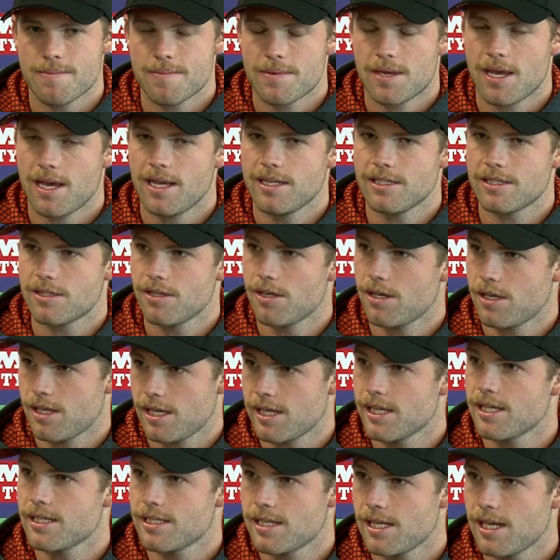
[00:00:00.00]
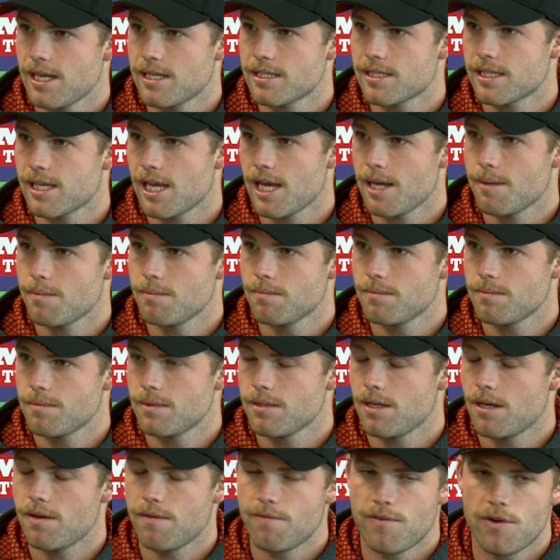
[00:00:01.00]
Kane's knock, I guess, last game
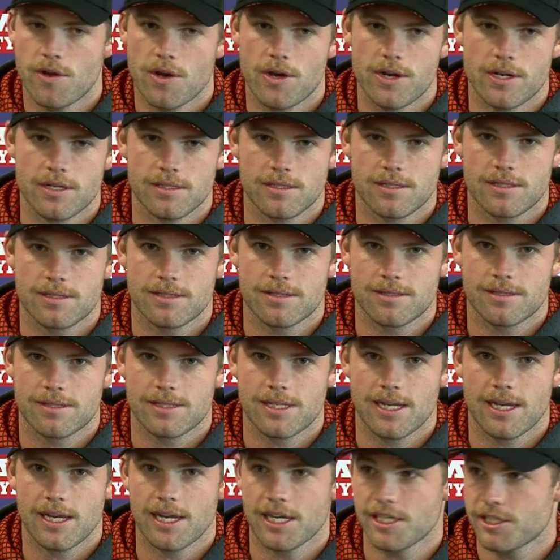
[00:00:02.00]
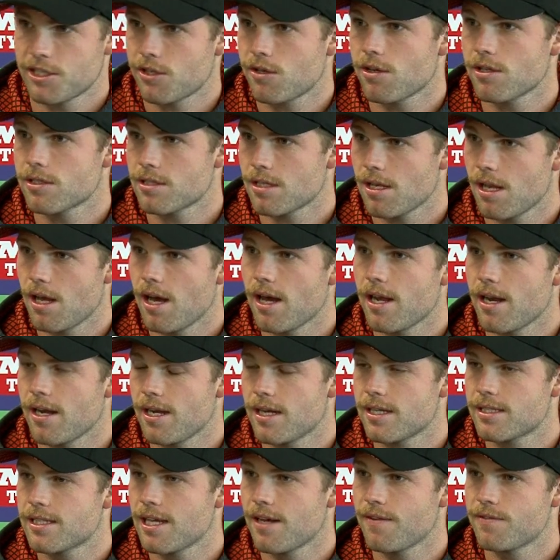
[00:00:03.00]
of note is getting us across the line in
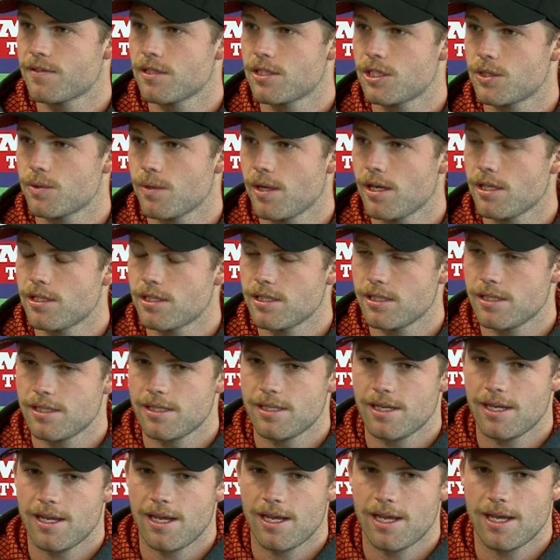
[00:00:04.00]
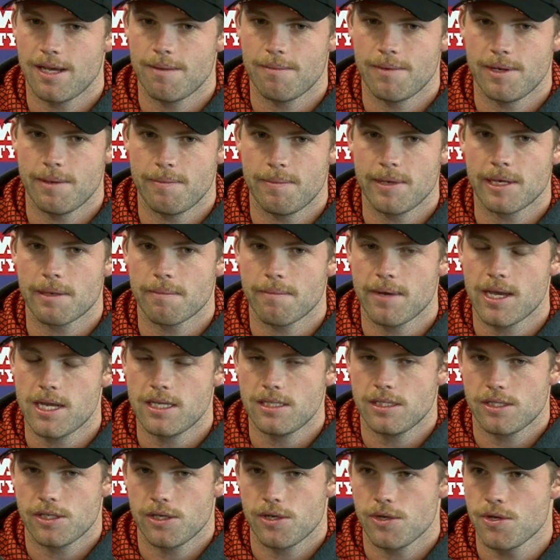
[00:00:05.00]
a tough situation in a big
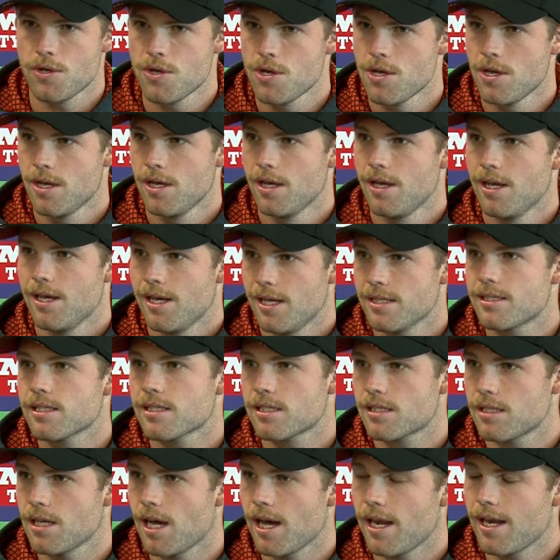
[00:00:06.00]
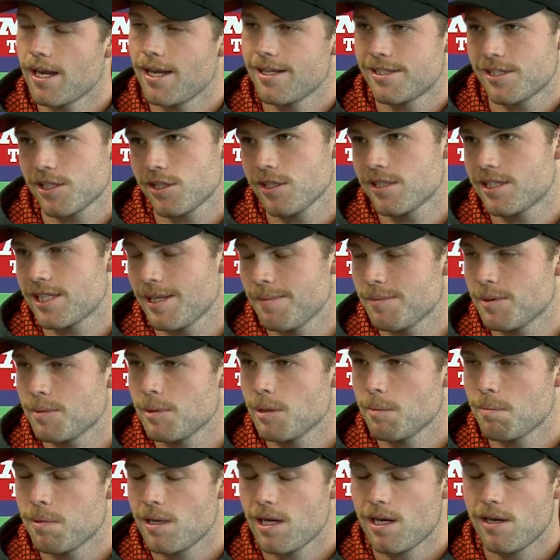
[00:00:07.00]
match. So it's exciting. It's a good team to
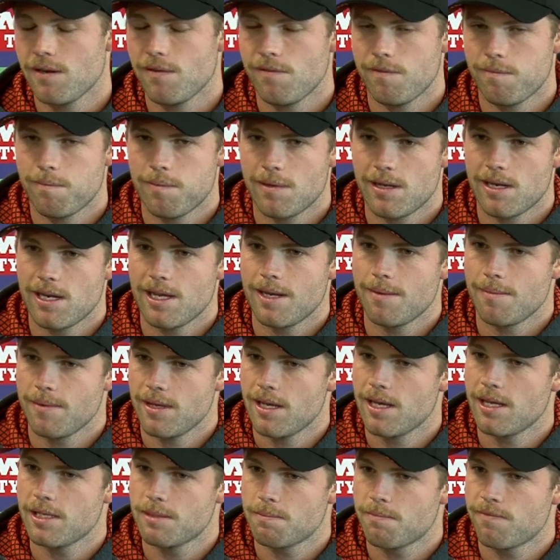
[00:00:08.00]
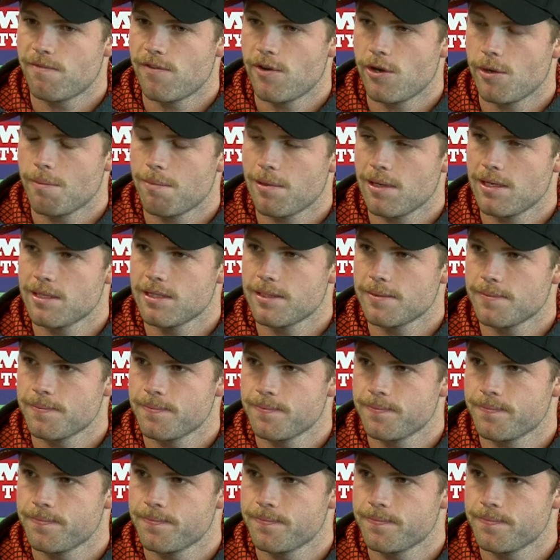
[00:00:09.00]
be a part of, but it's very pleasing.